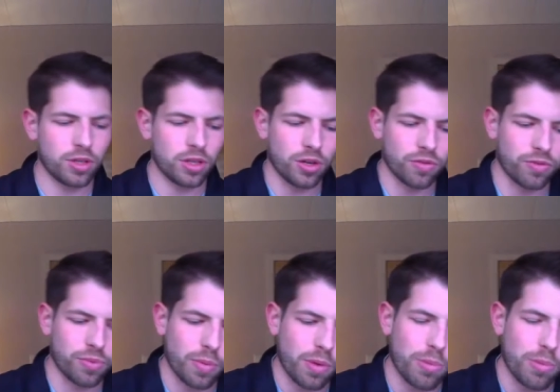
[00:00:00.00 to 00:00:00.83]
From the
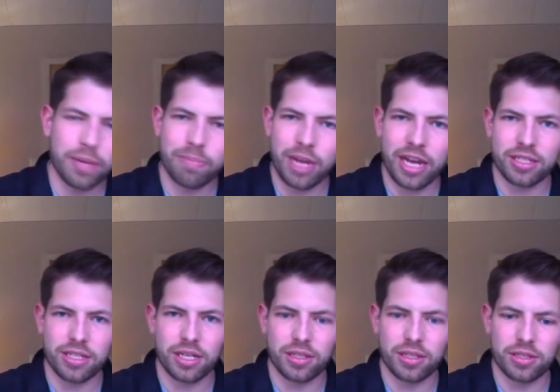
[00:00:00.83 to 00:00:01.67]
moment Mass
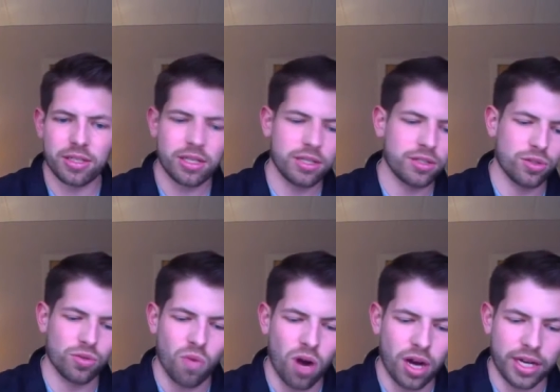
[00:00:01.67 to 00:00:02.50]
ends to
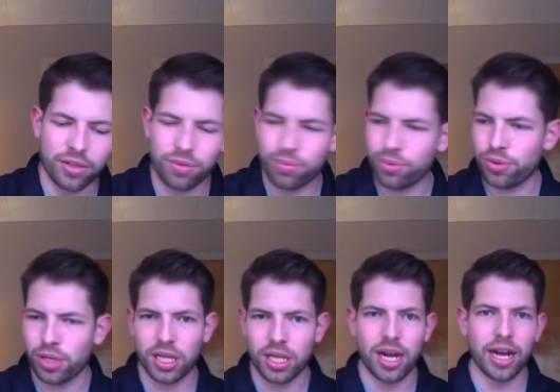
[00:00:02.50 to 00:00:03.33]
walking through the
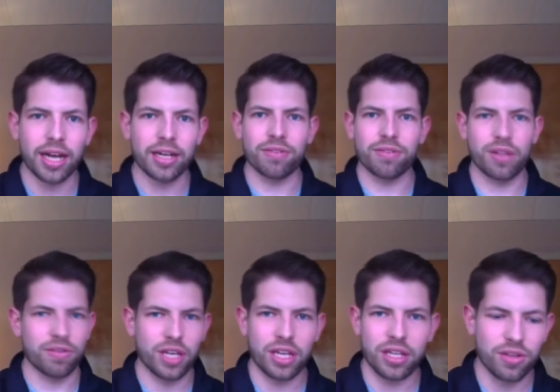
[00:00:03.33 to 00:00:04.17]
line of
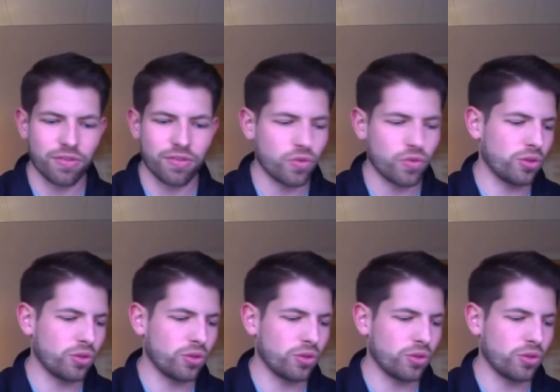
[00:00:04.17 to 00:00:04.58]
getting their food,